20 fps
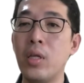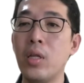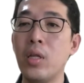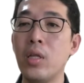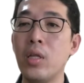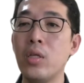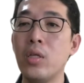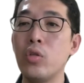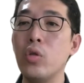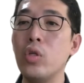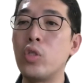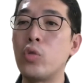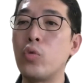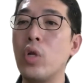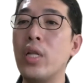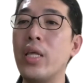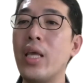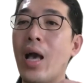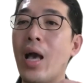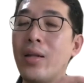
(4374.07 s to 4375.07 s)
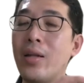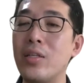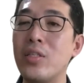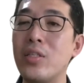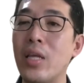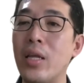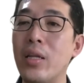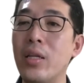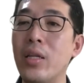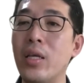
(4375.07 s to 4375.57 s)
So it's really
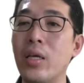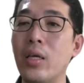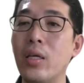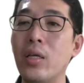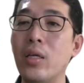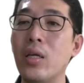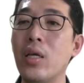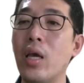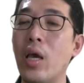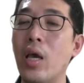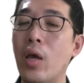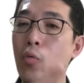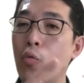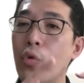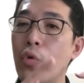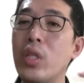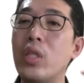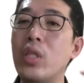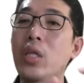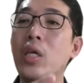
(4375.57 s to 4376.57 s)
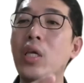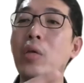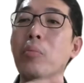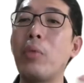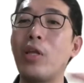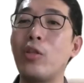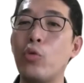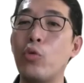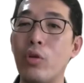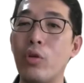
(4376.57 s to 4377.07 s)
understanding and rethinking
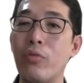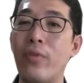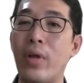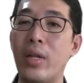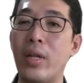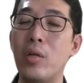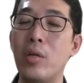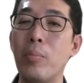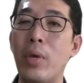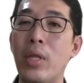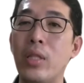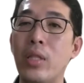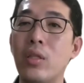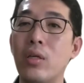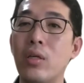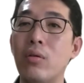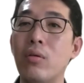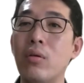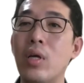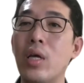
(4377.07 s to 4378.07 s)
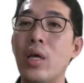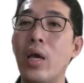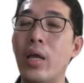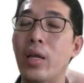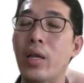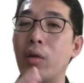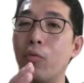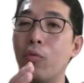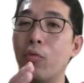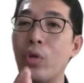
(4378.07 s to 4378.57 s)
back to the fundamental and
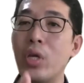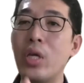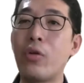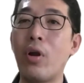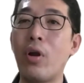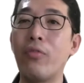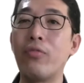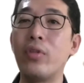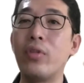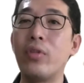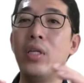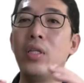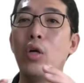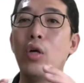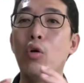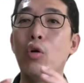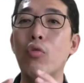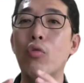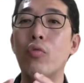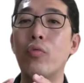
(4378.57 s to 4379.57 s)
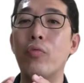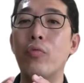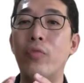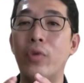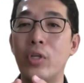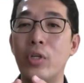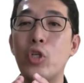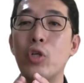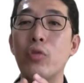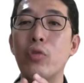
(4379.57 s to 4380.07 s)
then recrafting the whole
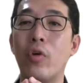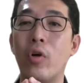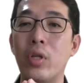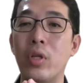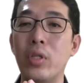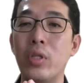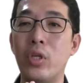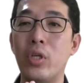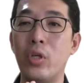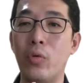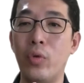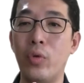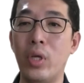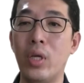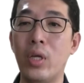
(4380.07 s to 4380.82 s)
virtual volunteering.